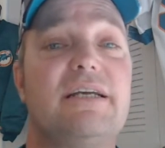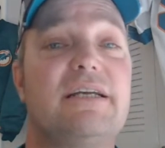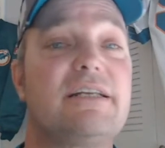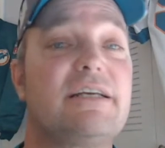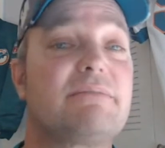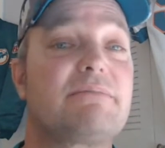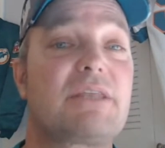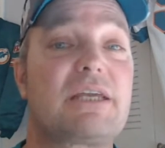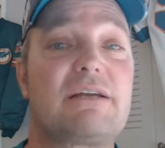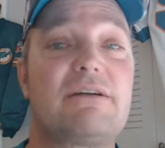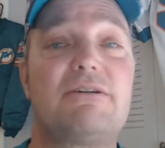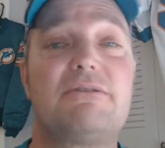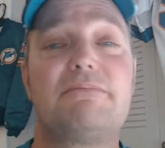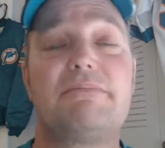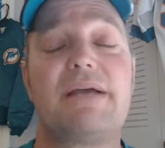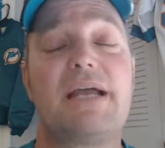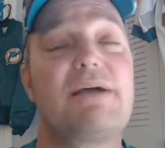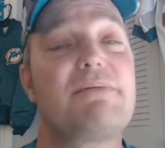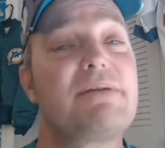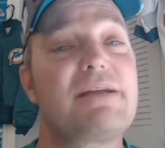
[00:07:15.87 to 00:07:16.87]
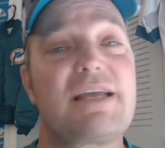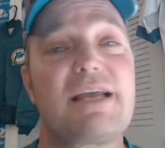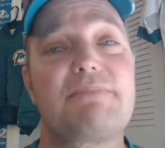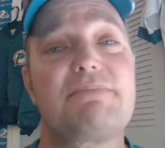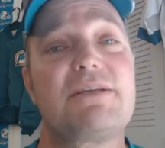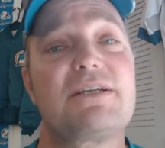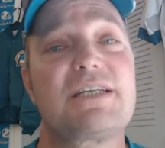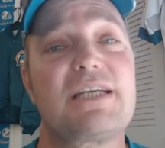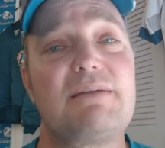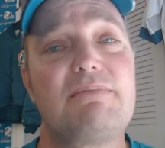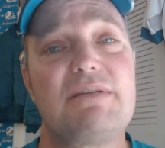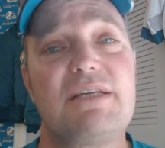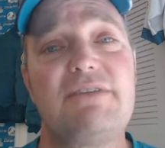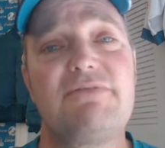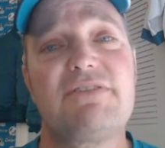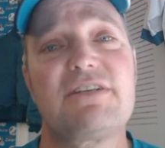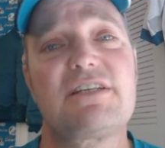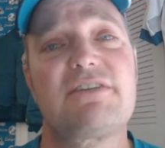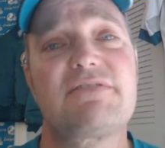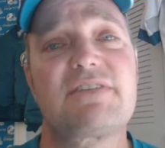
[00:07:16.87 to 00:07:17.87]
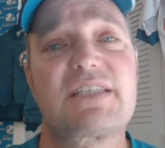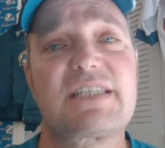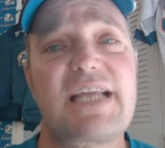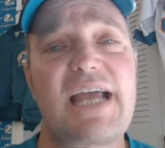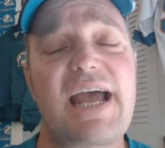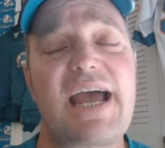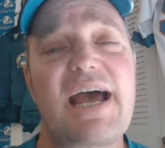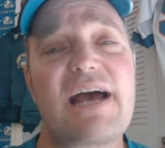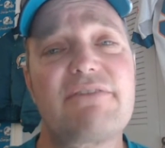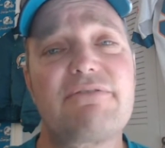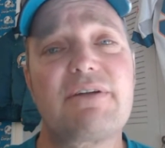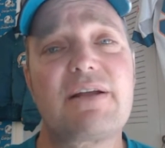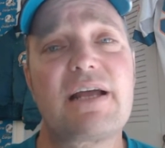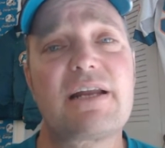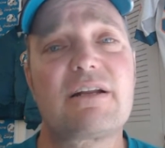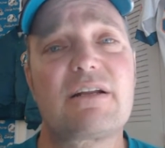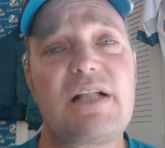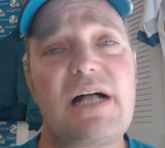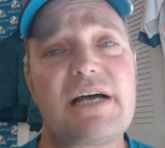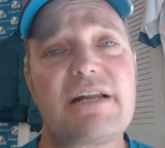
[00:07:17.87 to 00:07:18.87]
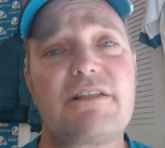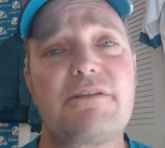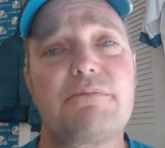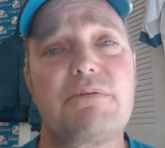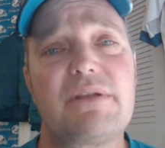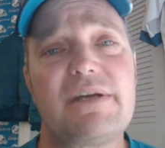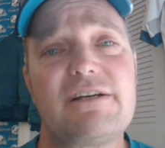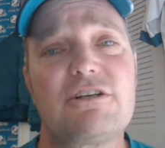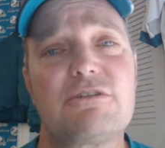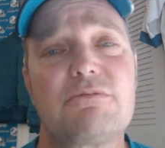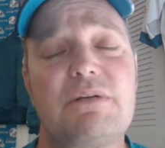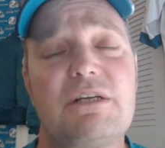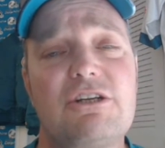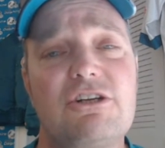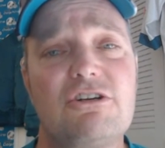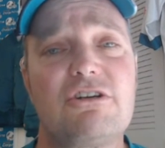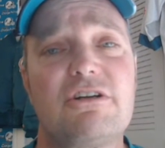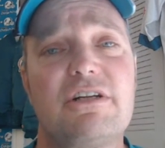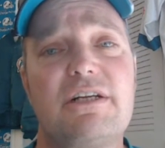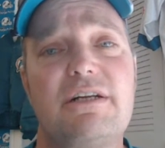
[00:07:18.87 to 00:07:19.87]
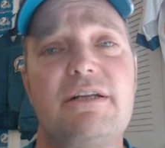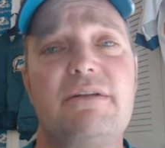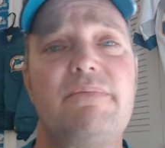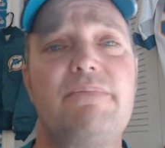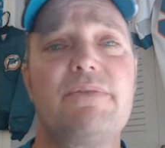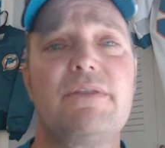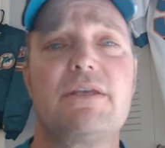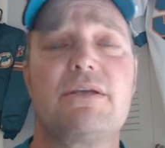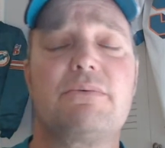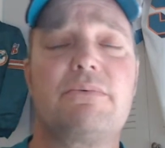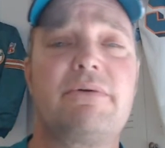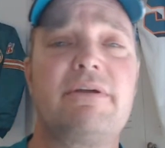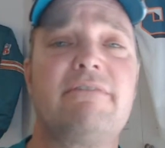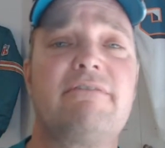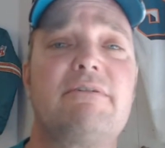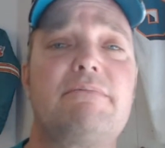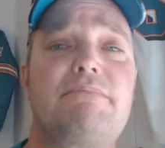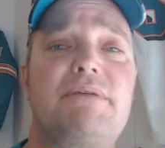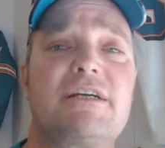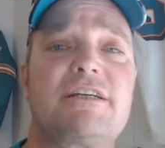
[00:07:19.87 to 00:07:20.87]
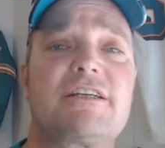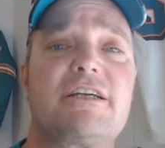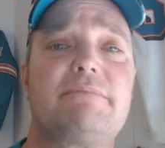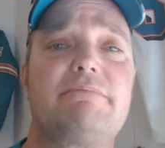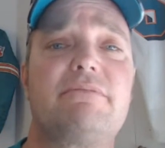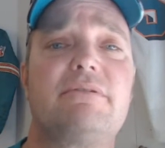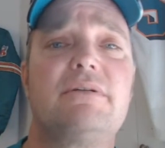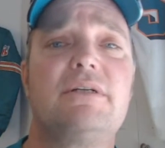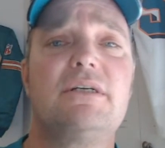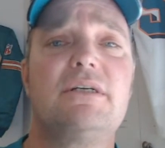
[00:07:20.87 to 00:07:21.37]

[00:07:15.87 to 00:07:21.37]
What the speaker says: now I'm thinking, oh man, we kept the same defensive staff, we got a lot of the players returning, we even picked up